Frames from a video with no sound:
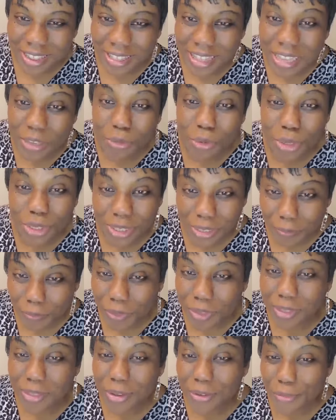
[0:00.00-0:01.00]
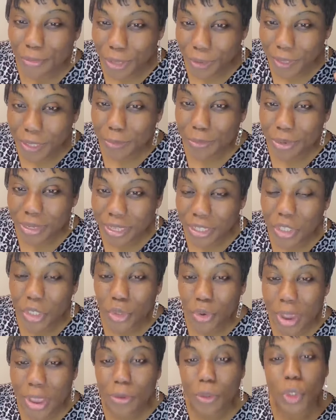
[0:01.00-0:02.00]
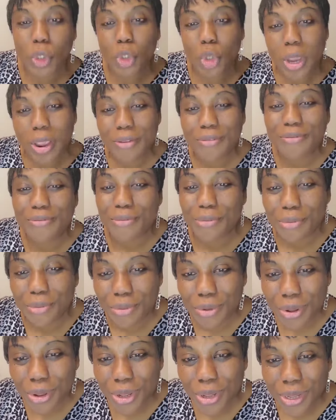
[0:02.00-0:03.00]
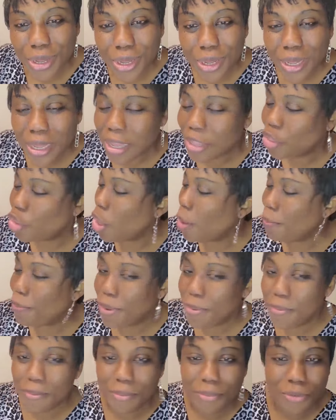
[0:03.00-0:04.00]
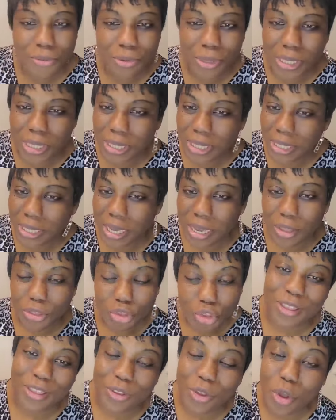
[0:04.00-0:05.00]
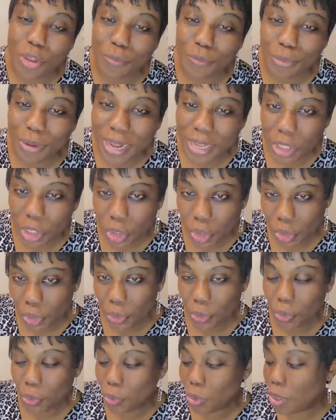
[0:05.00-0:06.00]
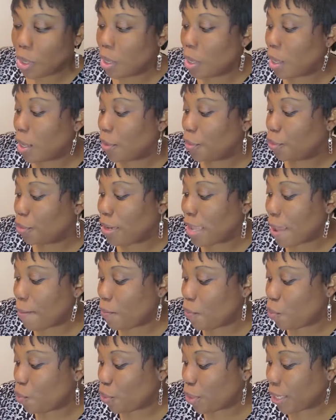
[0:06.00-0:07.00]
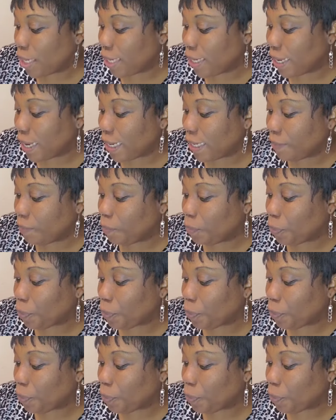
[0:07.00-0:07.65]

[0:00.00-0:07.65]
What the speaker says: That's what the fruit of the Spirit is. Joy. Are you joyful? Don't be moody. God bless you. Today I'm looking at